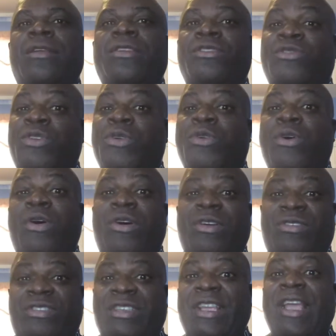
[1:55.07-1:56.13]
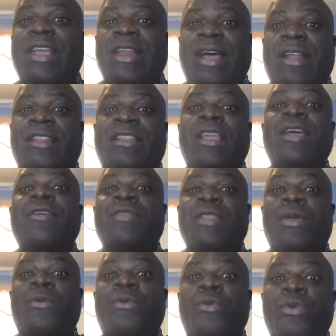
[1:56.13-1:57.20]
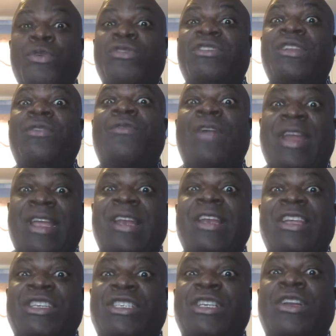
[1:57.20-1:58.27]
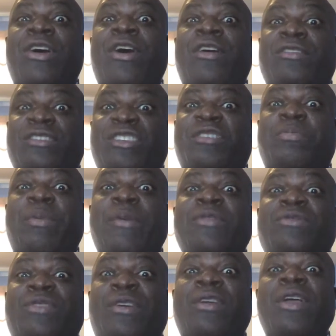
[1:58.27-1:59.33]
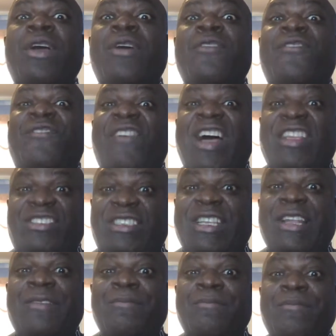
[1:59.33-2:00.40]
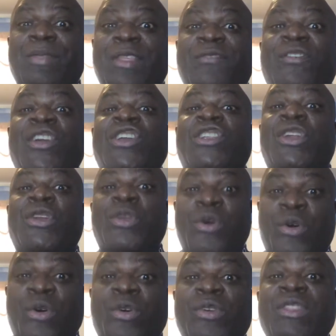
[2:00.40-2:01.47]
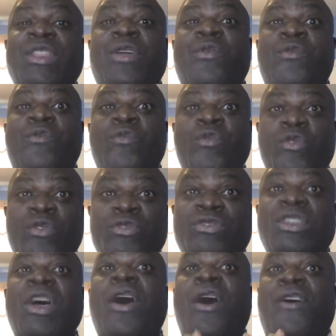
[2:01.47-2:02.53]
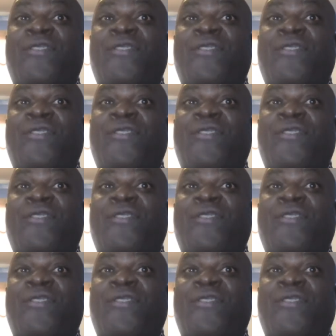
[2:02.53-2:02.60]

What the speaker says: So God's saying that the rules and regulation of the spiritual fasting, for you to know the rules of